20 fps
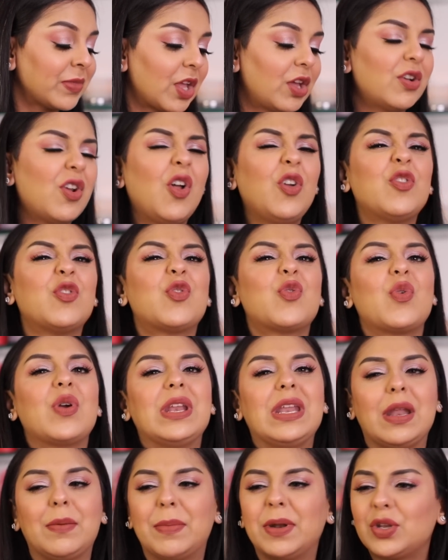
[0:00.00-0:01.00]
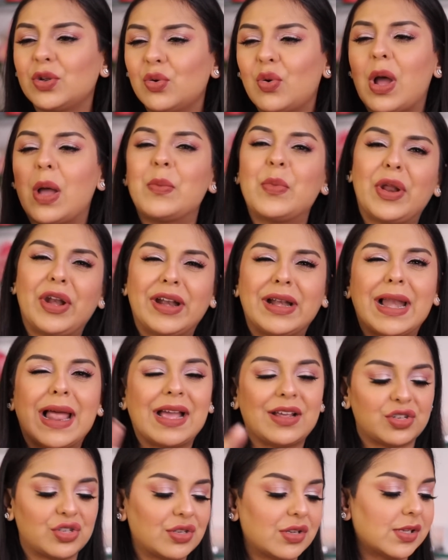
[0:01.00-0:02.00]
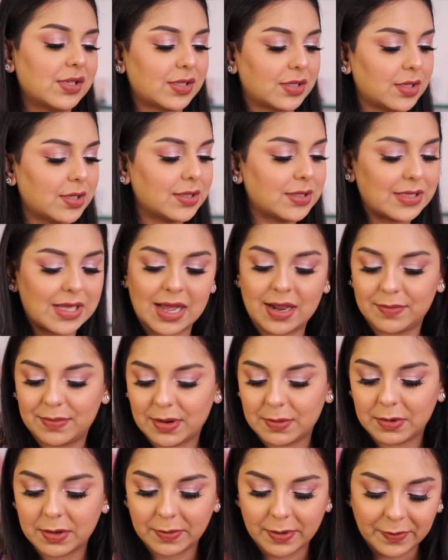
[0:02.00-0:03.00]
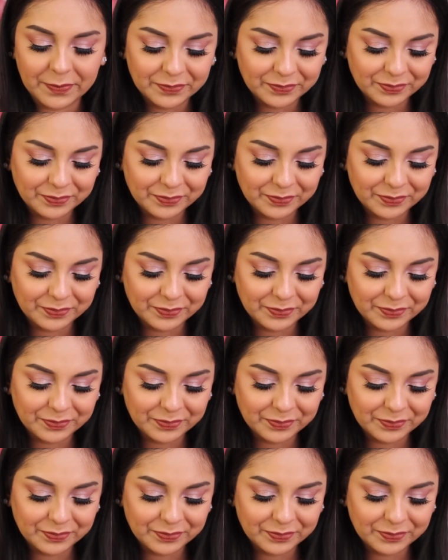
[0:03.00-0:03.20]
Not ruin it, but you know, I'm wearing lashes, this, that, blah, blah, blah.